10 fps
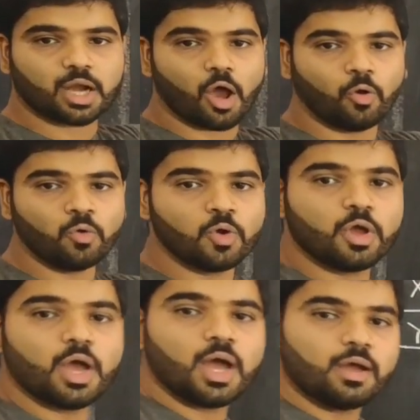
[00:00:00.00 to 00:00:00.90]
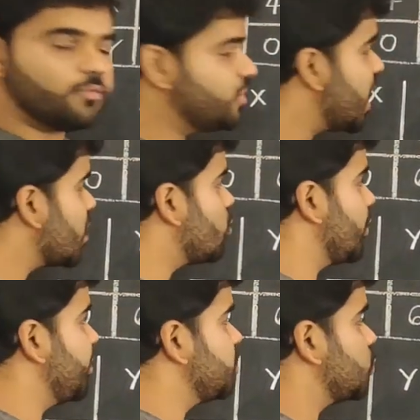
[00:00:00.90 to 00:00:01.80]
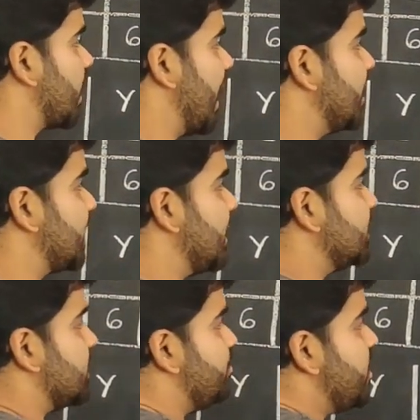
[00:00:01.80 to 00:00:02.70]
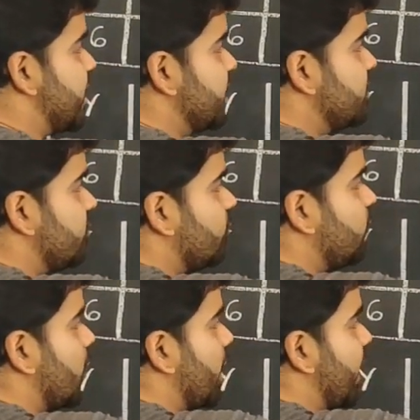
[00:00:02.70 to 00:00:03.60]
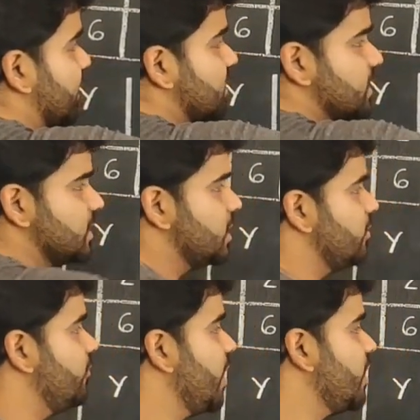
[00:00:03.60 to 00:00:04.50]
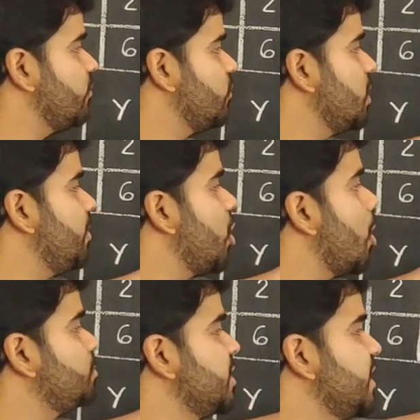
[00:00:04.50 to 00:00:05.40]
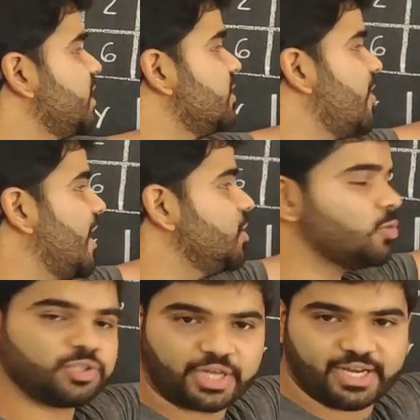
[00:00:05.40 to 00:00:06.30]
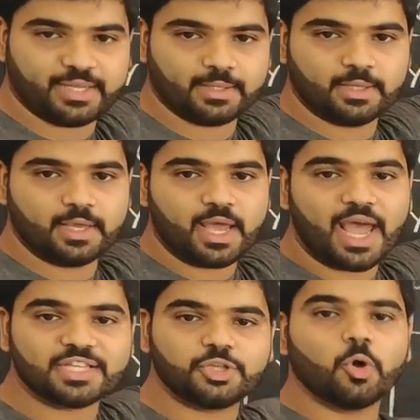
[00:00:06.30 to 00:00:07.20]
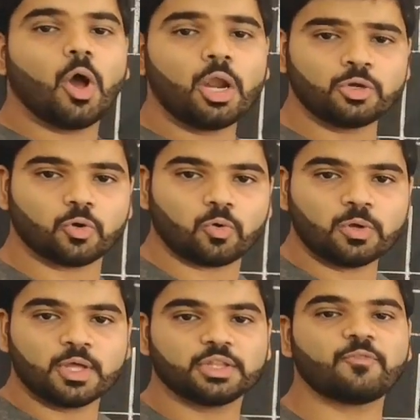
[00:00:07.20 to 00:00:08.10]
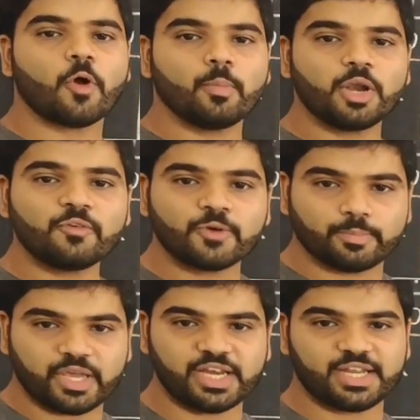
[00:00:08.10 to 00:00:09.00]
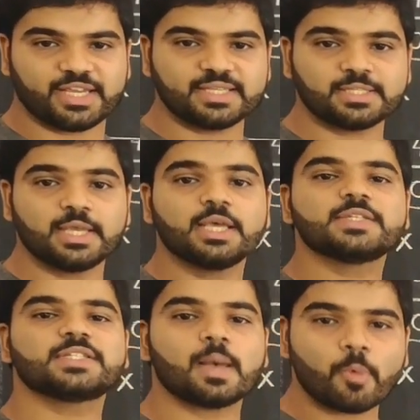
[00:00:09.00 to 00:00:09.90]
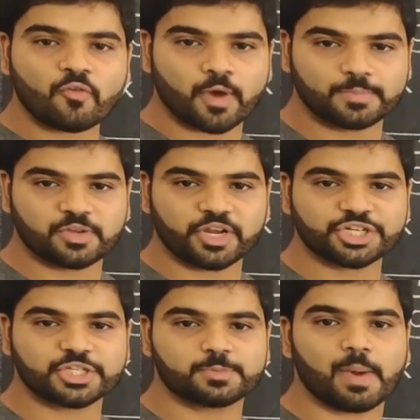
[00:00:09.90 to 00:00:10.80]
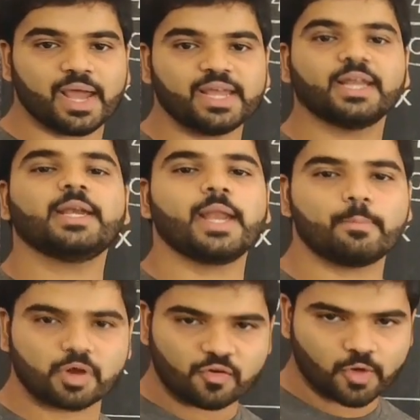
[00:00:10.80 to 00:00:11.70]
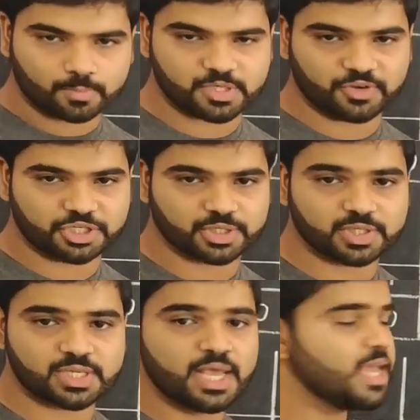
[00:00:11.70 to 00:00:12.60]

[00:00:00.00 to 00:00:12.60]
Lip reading: Now we are going to calculate the mean for x, where we will be obtaining the value 3. As you all know, the formula for mean is sum of observations by number of observations.